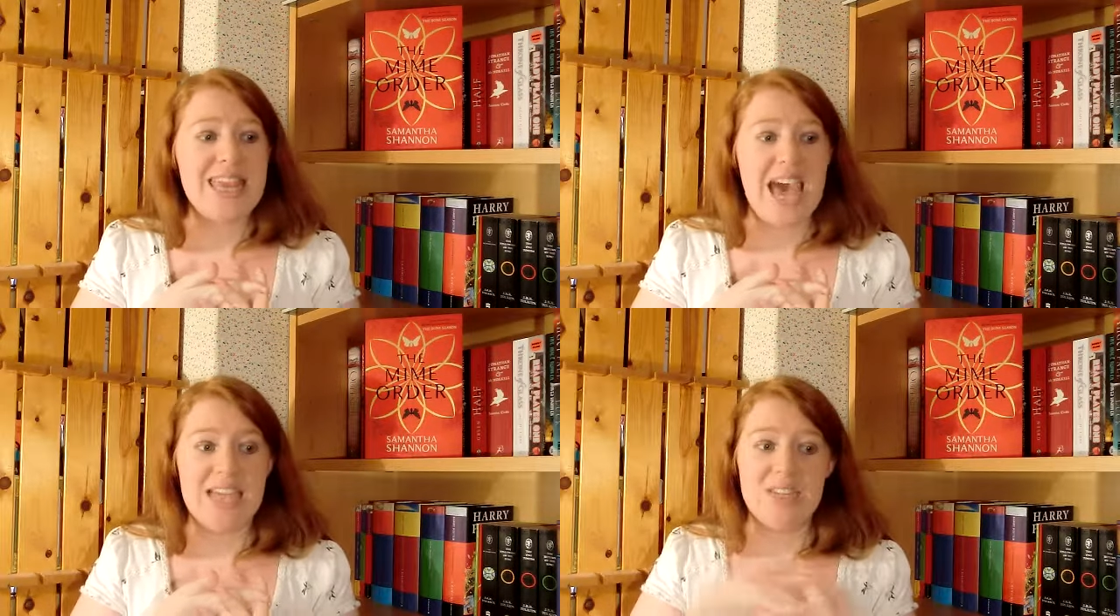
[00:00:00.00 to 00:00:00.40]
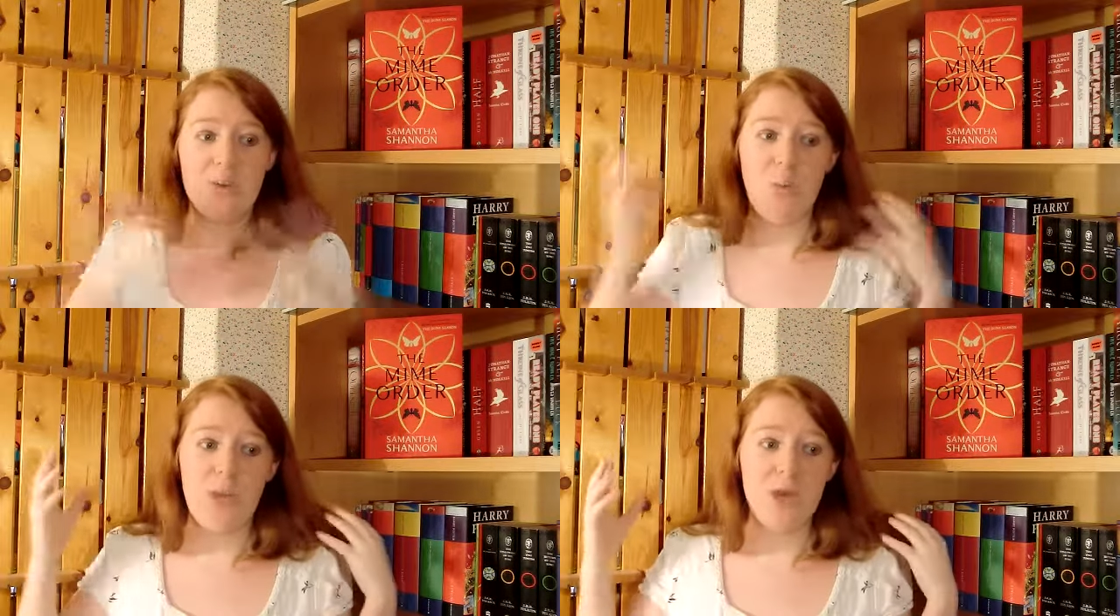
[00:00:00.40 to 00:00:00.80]
that
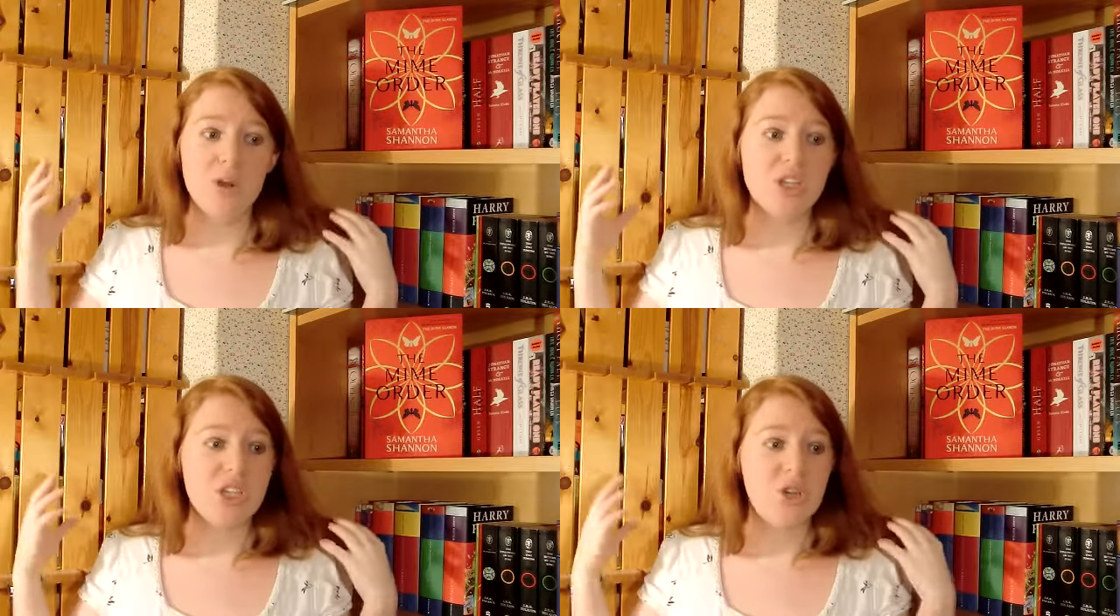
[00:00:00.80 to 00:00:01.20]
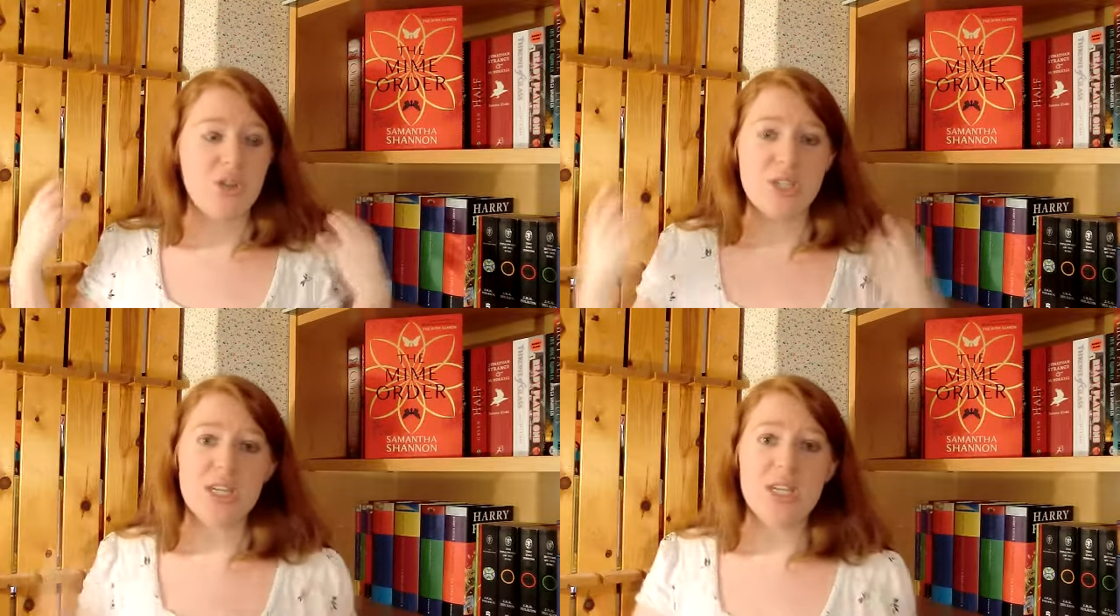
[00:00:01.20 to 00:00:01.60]
we got to know
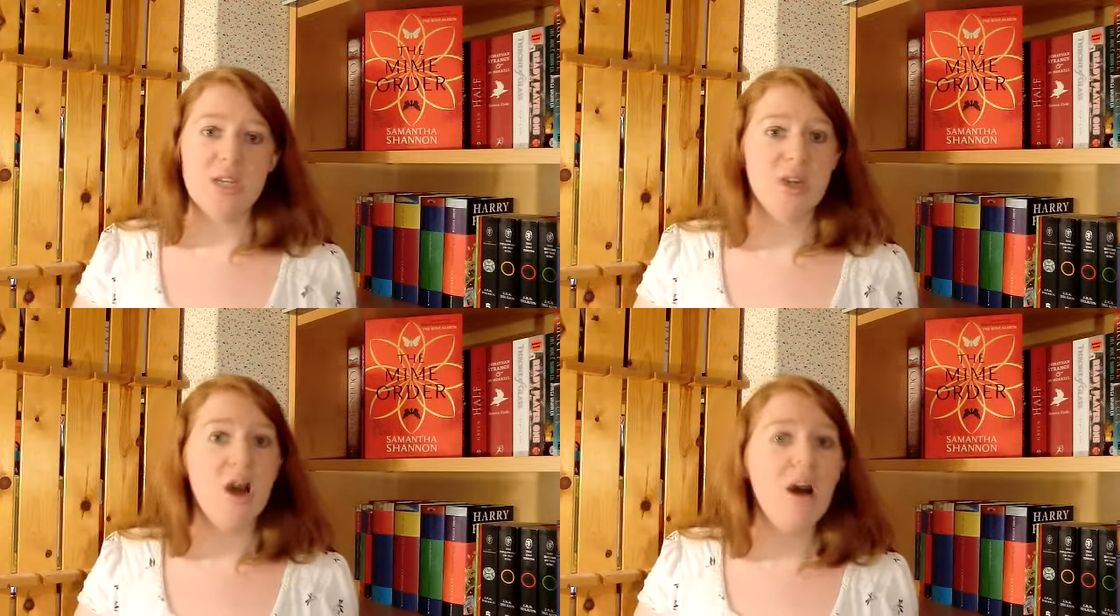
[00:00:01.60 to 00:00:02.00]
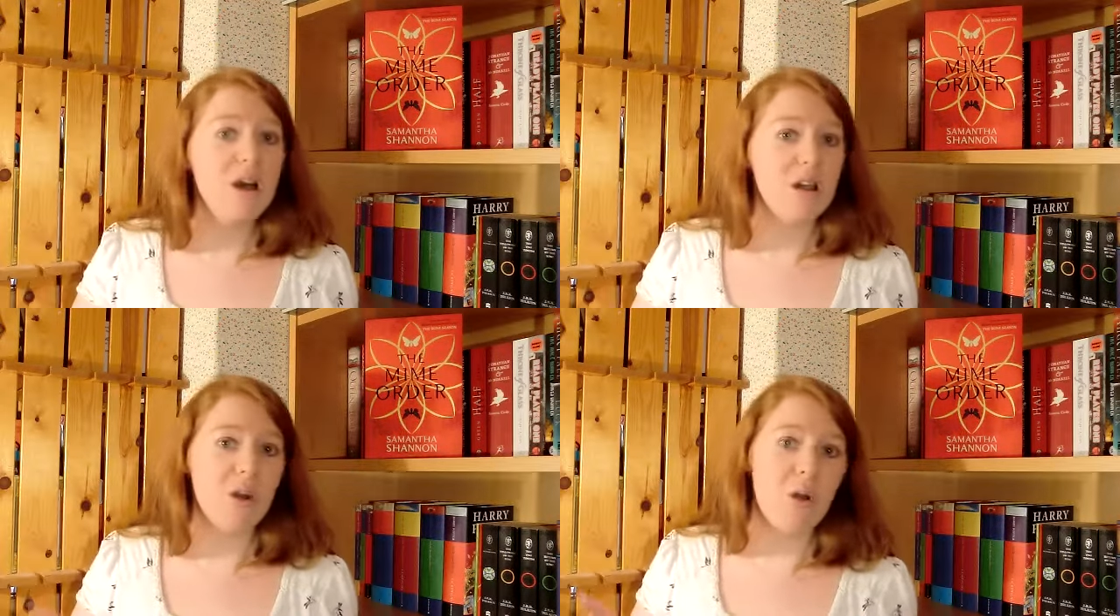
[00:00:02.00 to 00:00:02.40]
the Syndicate
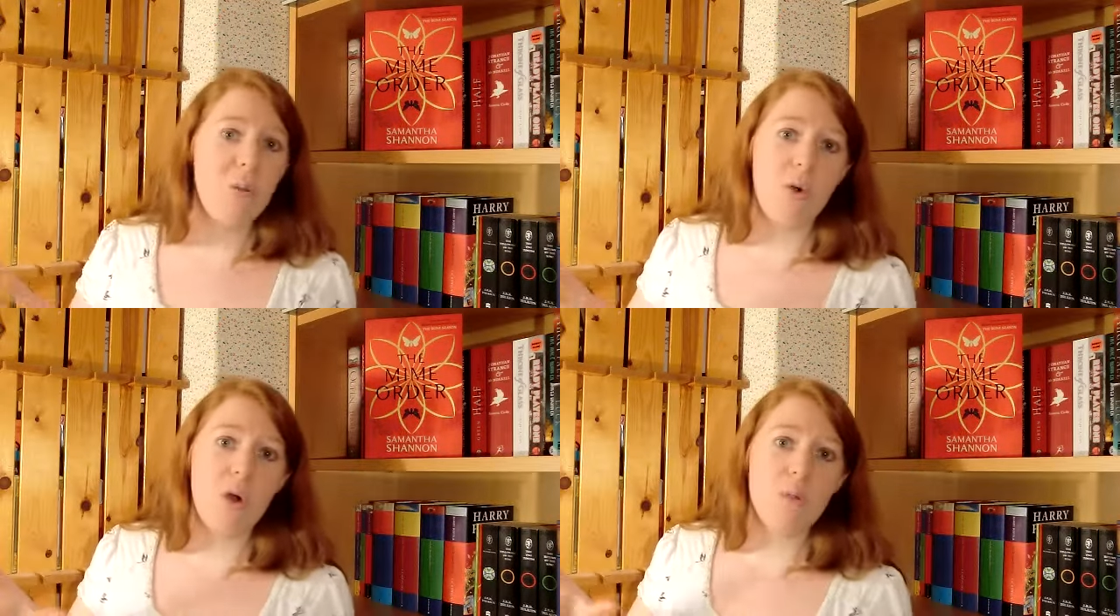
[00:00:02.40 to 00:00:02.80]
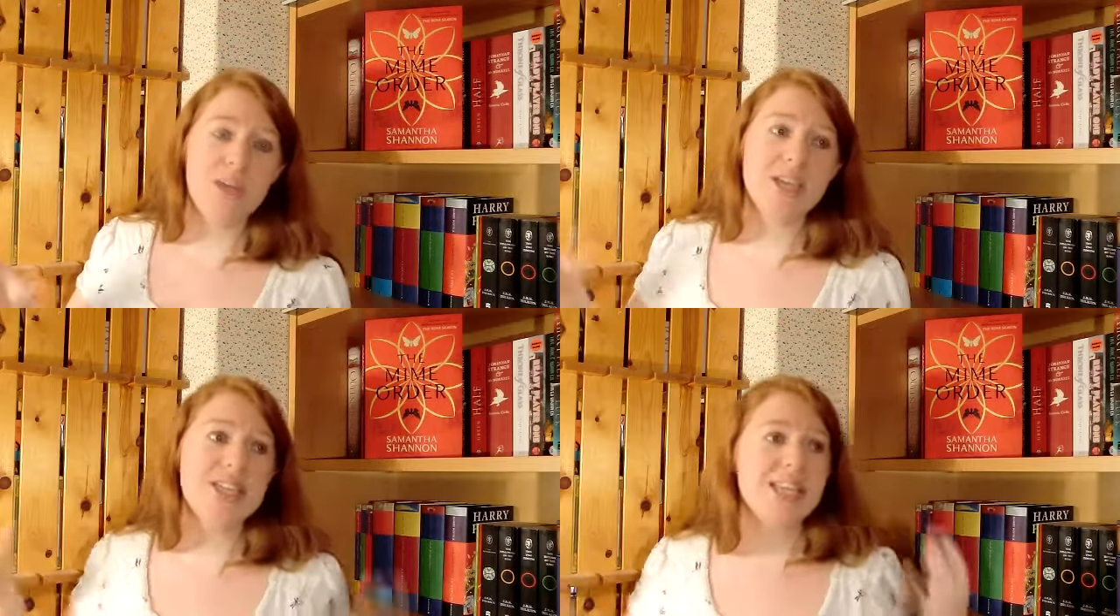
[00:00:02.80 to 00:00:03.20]
a lot more,
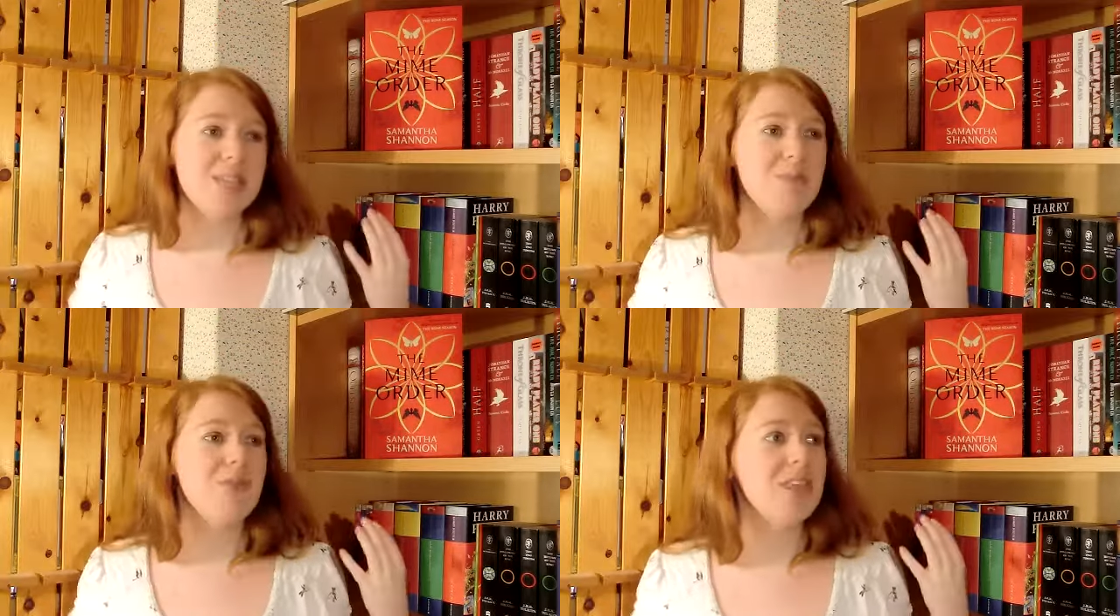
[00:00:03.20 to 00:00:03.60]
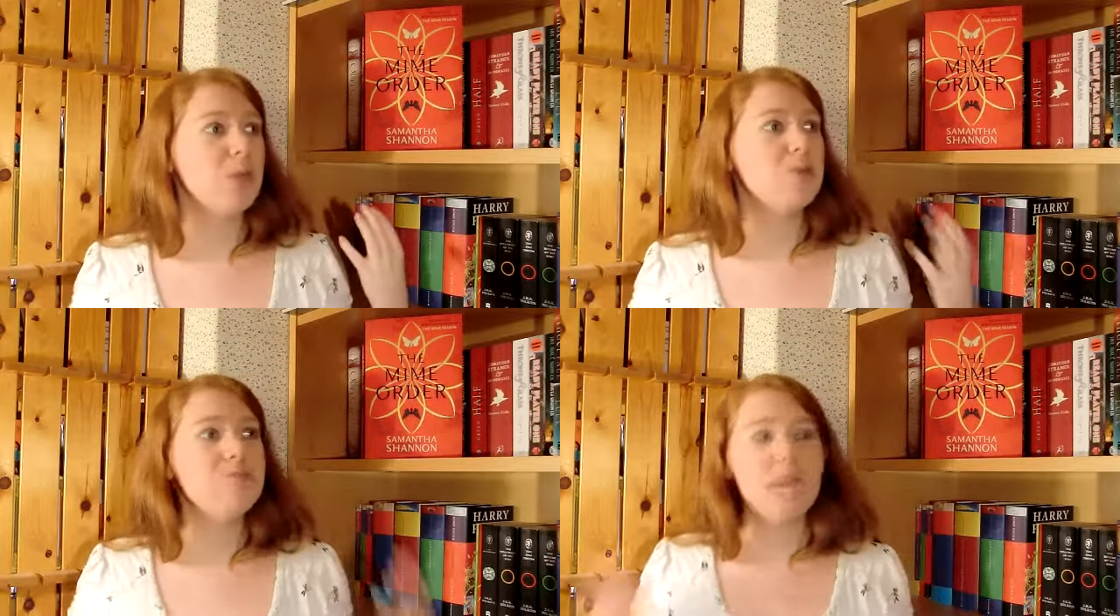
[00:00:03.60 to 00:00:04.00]
because that's something
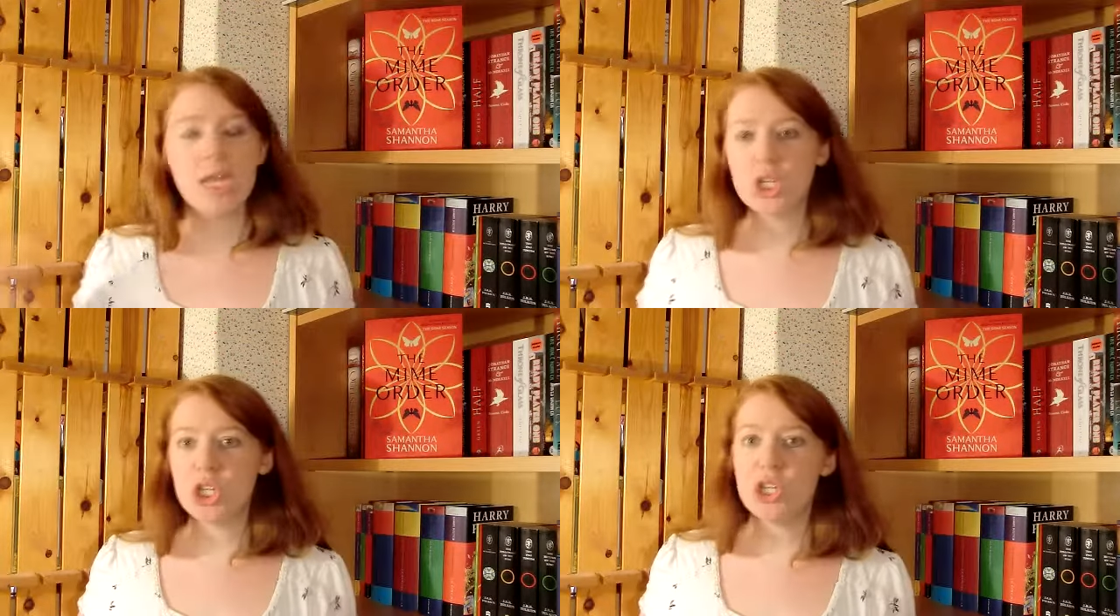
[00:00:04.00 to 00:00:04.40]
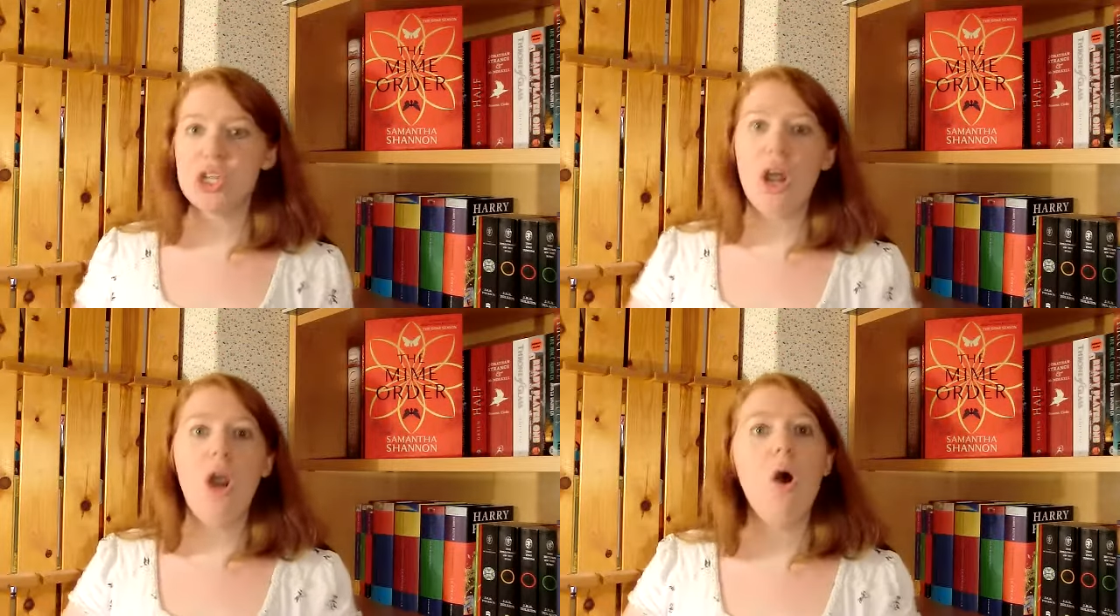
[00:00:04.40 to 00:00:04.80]
that was
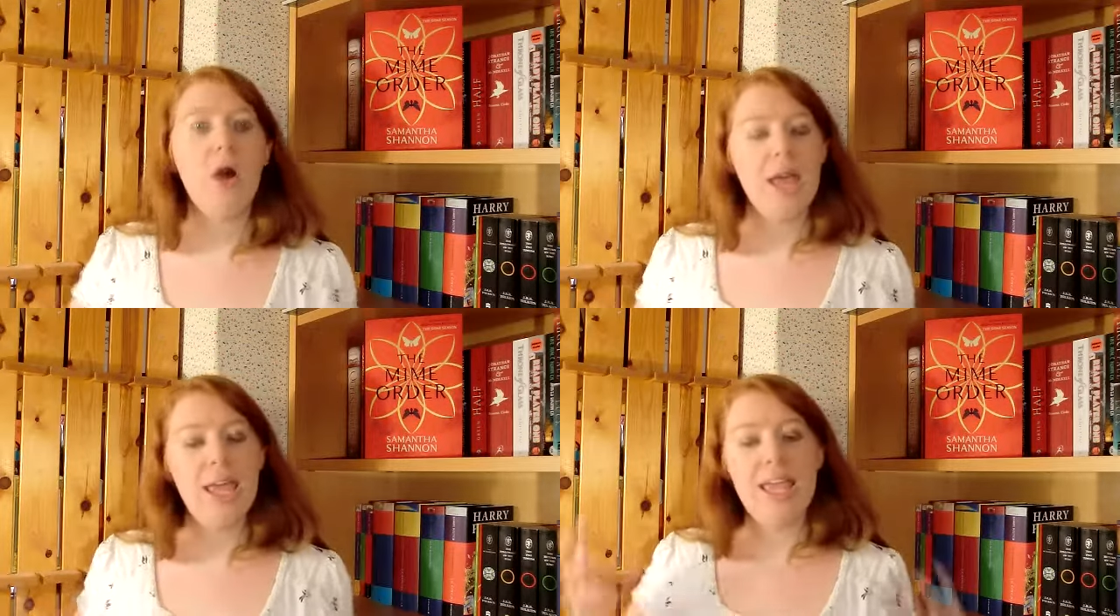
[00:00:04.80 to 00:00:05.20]
mentioned a lot